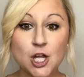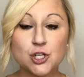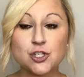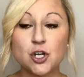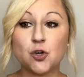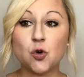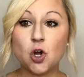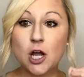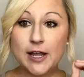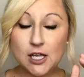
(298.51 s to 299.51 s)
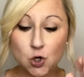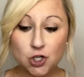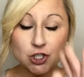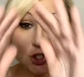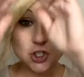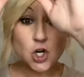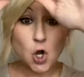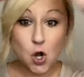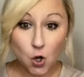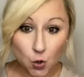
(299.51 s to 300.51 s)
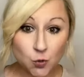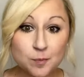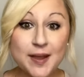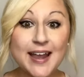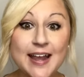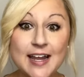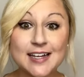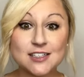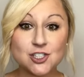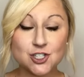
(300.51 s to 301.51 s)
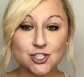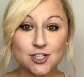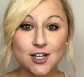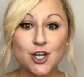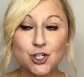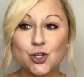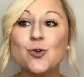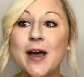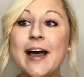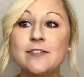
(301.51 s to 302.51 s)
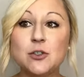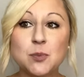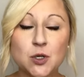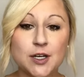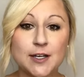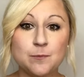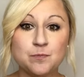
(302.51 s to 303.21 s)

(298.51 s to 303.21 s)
So on your home page, you have to put